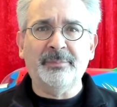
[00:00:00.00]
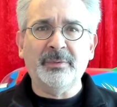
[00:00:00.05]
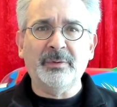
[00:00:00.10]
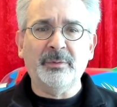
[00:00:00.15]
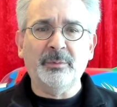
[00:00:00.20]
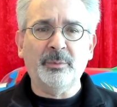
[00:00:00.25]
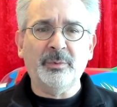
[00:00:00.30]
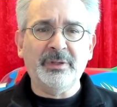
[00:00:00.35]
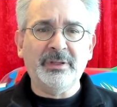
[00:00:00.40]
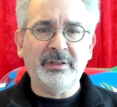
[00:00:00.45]

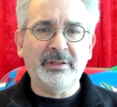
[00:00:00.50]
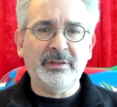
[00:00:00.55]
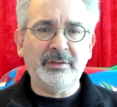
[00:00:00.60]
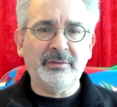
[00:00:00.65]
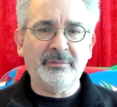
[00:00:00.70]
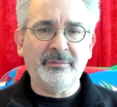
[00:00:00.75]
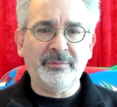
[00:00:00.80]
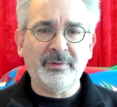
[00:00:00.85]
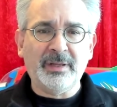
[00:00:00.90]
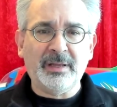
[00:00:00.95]
We
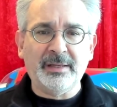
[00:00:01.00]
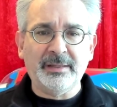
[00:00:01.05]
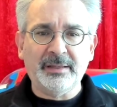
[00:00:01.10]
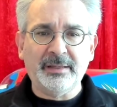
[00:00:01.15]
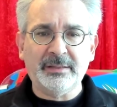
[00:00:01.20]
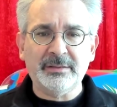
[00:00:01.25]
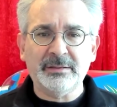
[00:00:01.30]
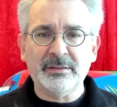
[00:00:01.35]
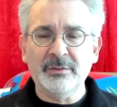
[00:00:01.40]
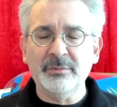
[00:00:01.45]
fly
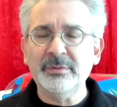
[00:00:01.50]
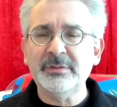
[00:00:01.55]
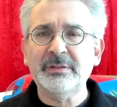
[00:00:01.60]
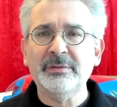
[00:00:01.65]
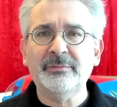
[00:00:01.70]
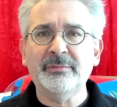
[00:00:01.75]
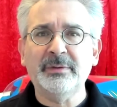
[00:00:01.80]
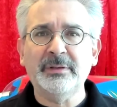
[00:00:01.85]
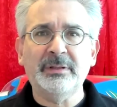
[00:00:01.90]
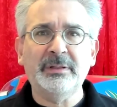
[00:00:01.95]

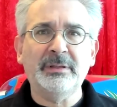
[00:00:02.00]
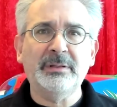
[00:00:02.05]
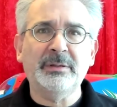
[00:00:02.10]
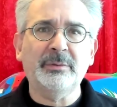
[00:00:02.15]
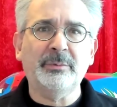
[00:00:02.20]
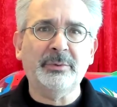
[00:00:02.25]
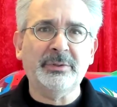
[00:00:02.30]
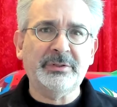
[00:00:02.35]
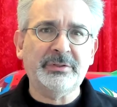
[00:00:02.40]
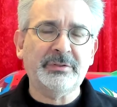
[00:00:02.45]
exclusively
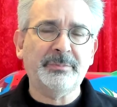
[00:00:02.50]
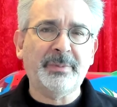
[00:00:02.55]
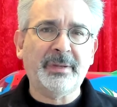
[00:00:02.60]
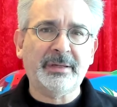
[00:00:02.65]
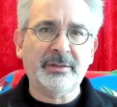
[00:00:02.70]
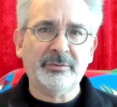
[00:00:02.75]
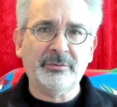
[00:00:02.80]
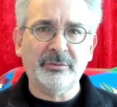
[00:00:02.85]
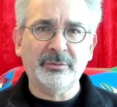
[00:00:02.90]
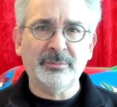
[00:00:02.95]
with
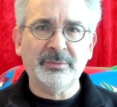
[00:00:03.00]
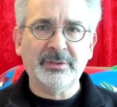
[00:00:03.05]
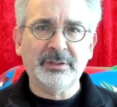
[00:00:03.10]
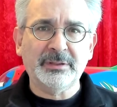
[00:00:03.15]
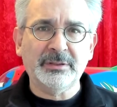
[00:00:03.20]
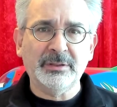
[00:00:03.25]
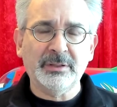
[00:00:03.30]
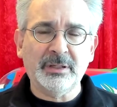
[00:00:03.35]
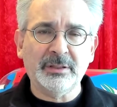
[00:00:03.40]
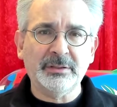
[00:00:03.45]
Spektrum
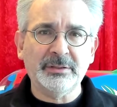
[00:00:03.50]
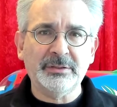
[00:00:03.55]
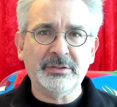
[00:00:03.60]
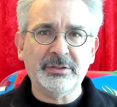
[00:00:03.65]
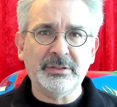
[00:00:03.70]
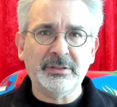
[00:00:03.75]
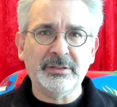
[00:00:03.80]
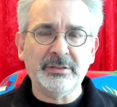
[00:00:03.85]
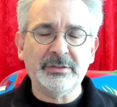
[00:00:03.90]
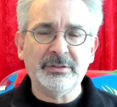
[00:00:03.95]
technology,